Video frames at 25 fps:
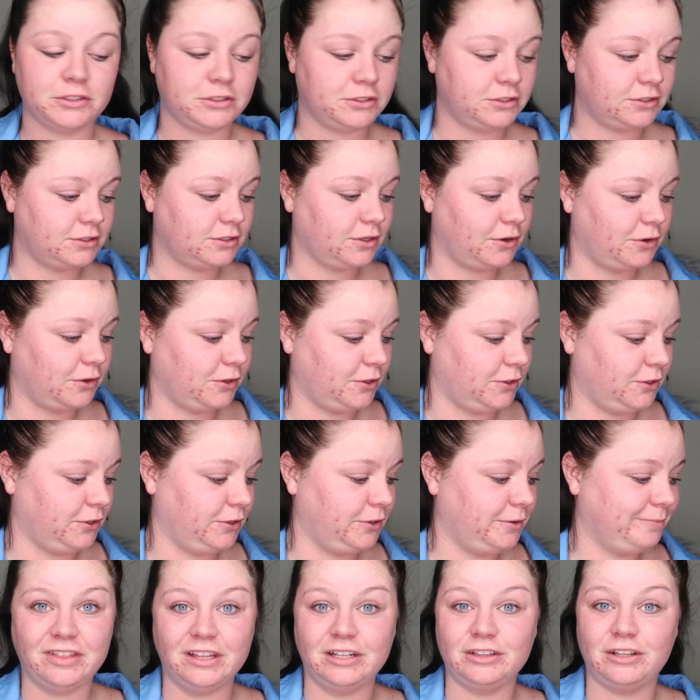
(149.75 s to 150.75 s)

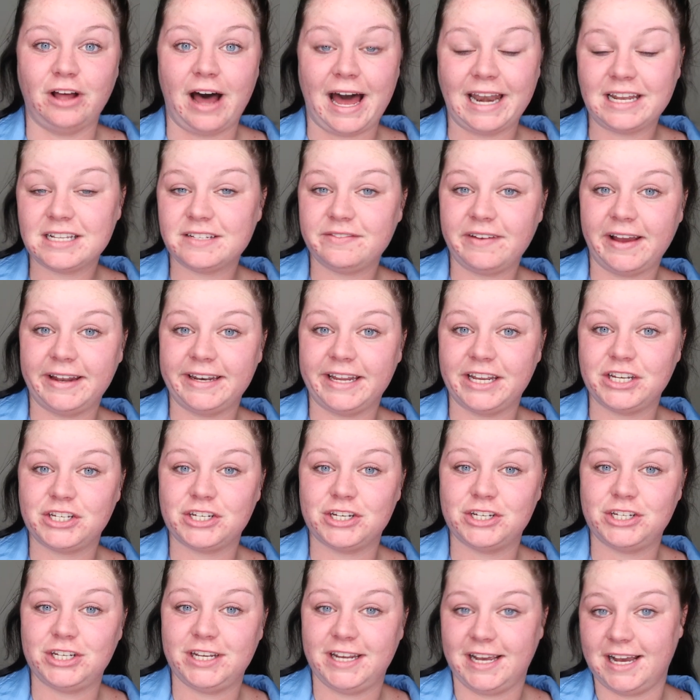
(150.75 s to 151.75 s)
So the lightest
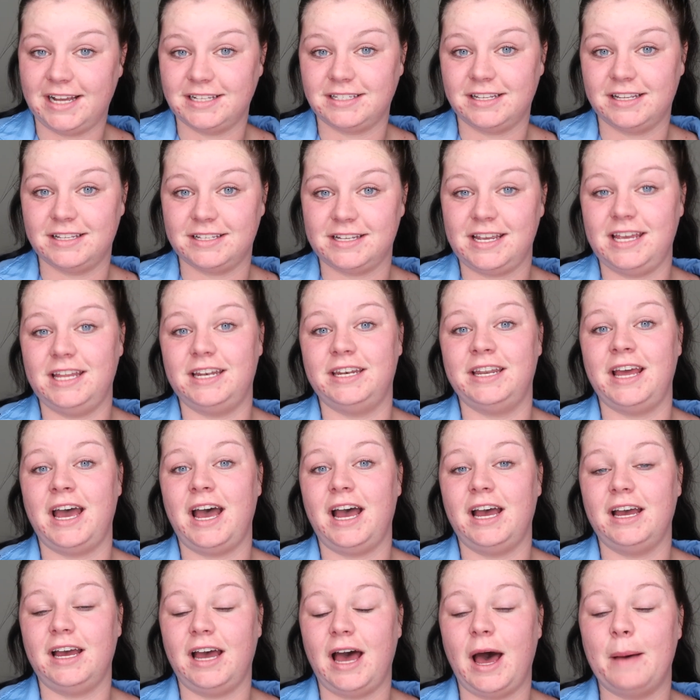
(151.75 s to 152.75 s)
foundation she has is in
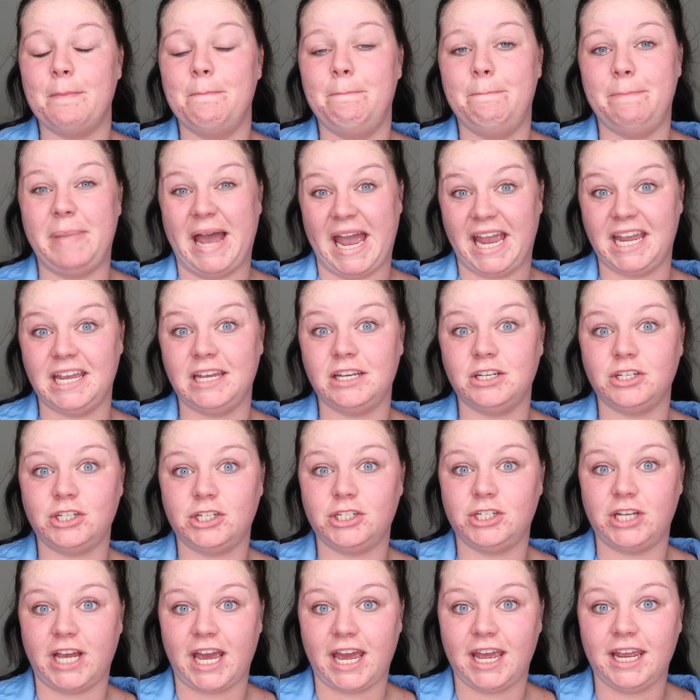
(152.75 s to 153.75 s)
a beige
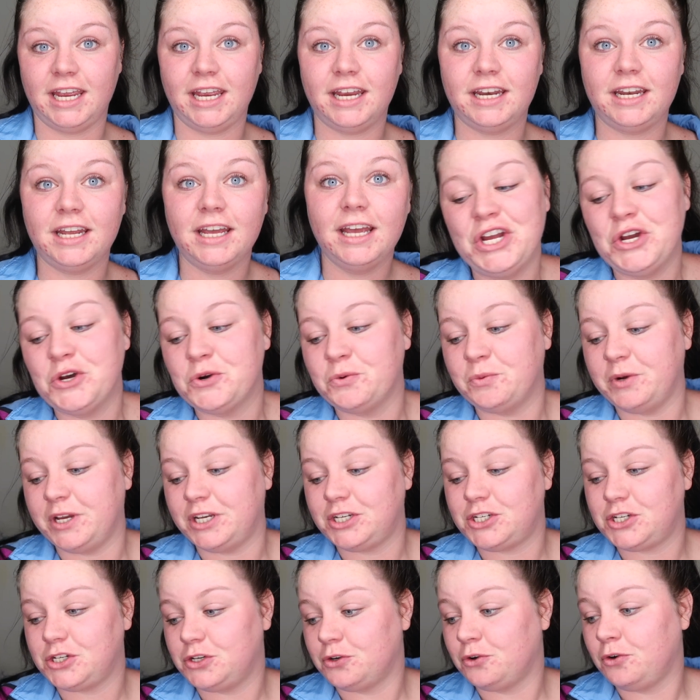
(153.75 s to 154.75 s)
shade,
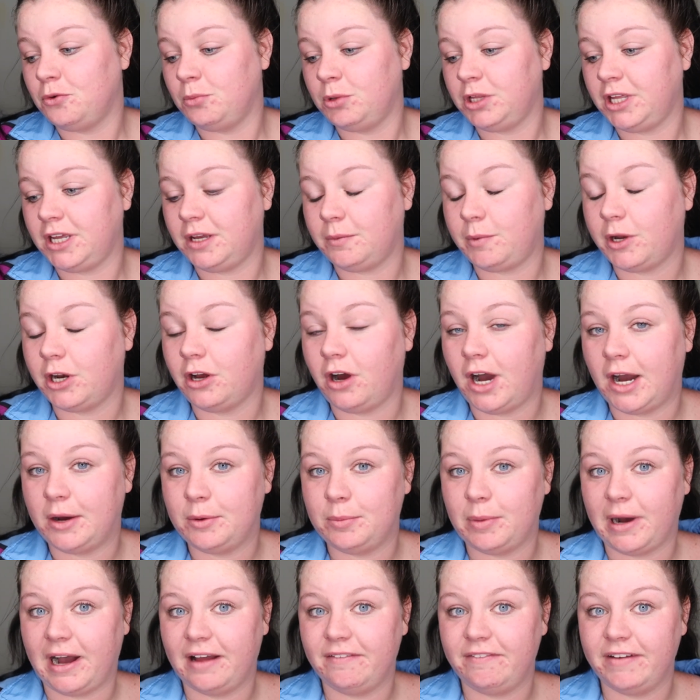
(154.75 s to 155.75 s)
which normally when I
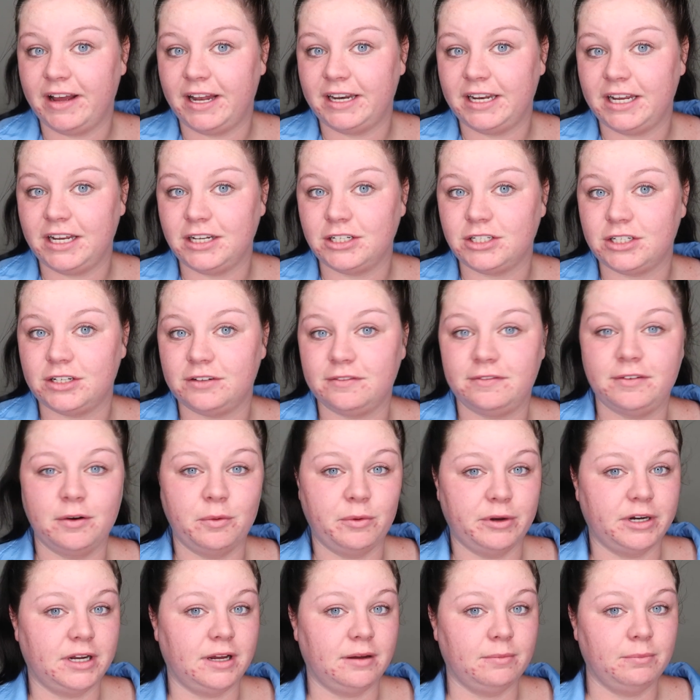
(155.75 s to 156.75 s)
would buy foundation for
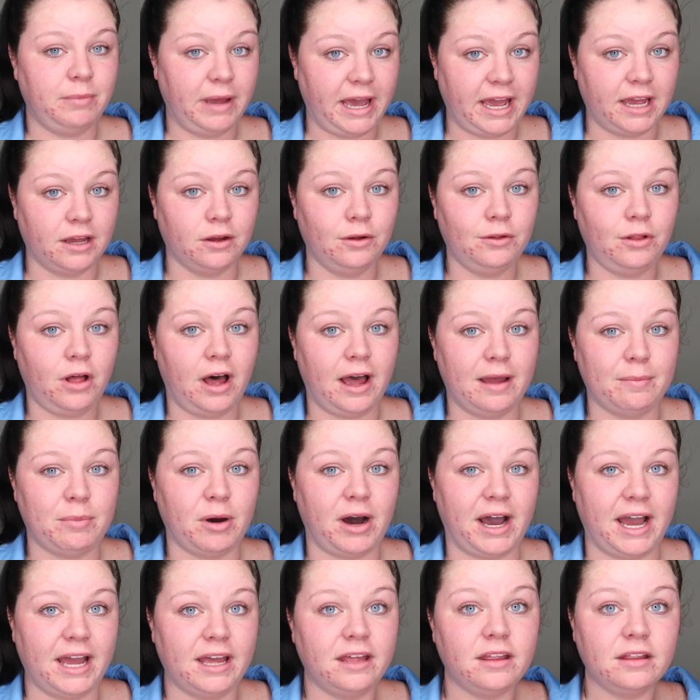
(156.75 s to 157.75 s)
when I'm pale, I
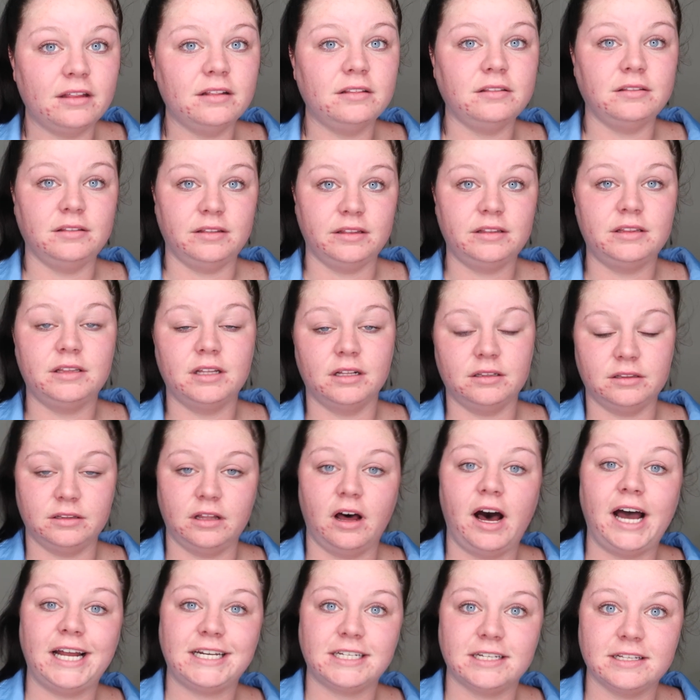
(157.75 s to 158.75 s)
buy the
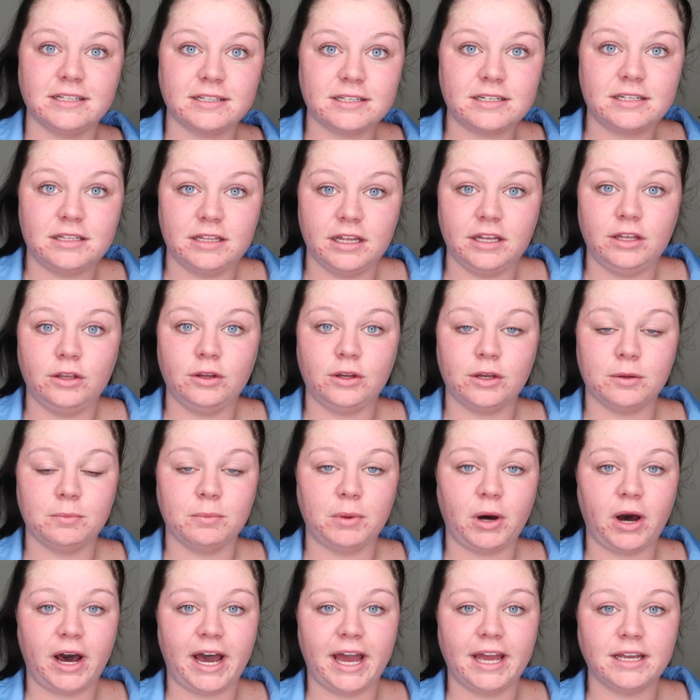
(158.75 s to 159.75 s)
lightest that you can
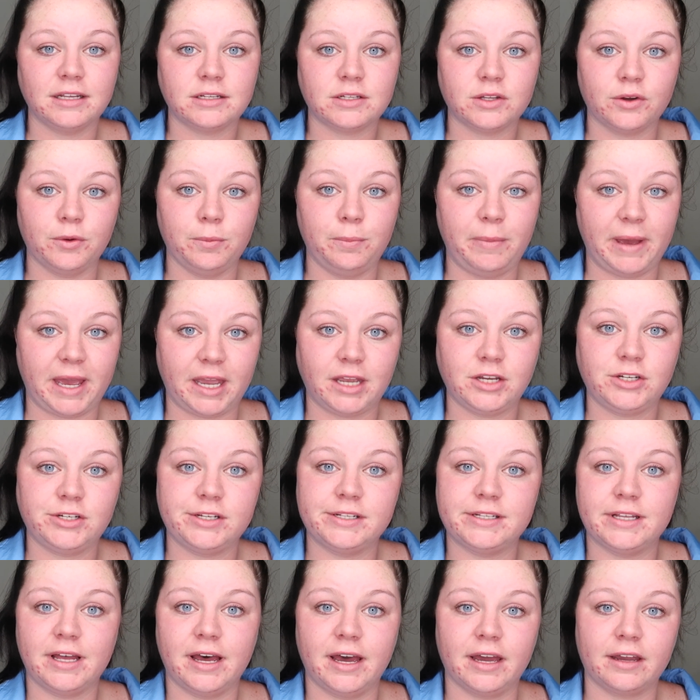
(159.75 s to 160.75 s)
buy. So beige
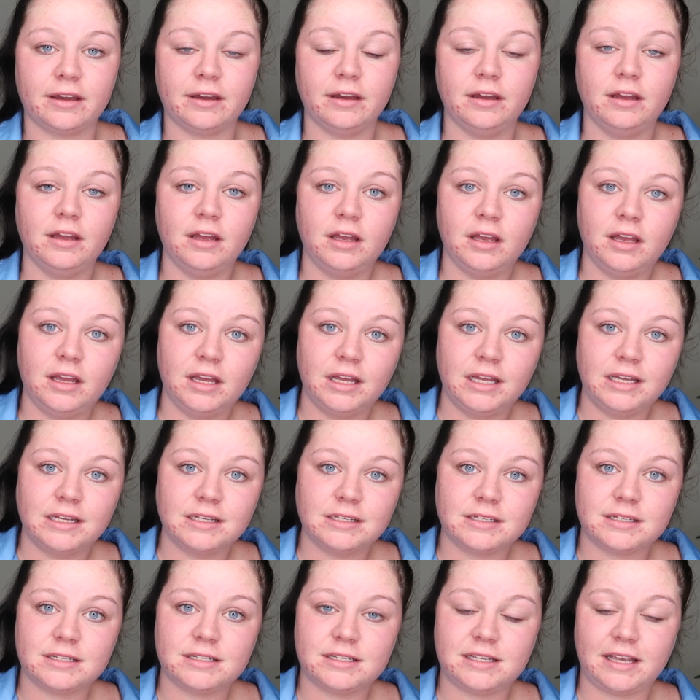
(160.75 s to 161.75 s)
is like
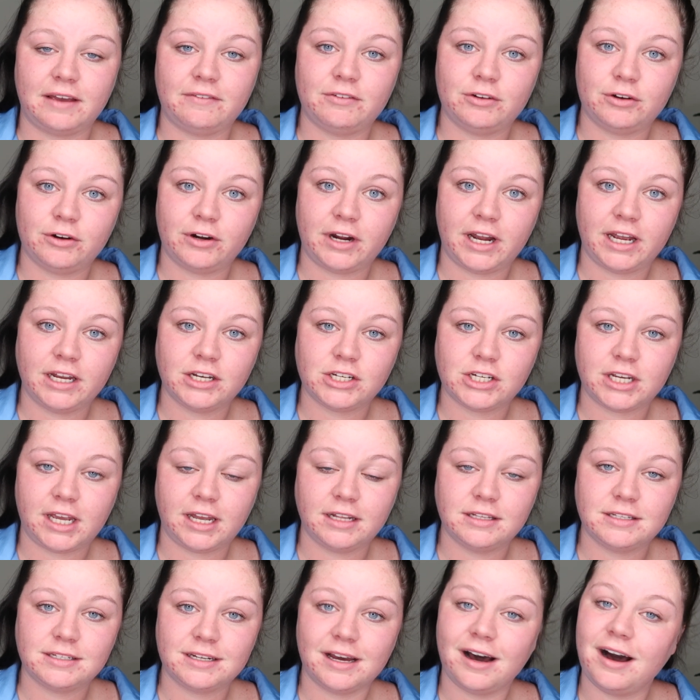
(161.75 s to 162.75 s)
7 or 8
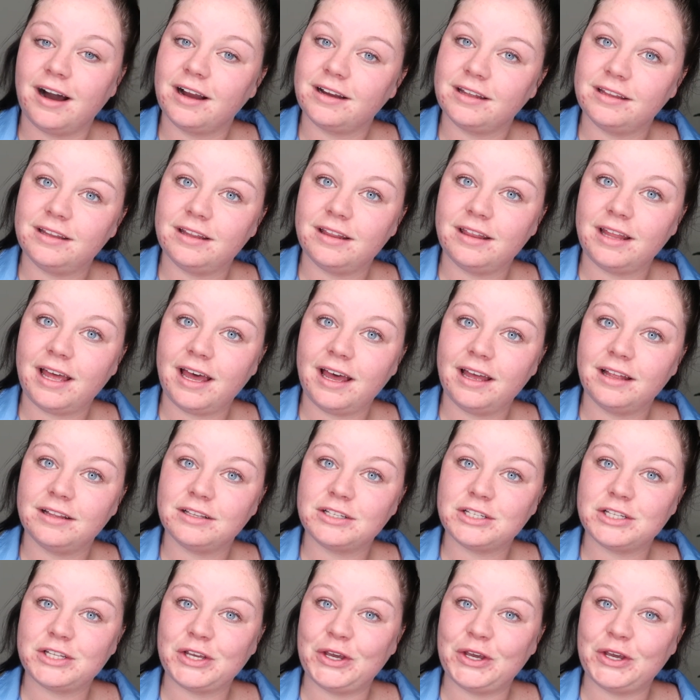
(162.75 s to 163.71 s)
shades darker than that.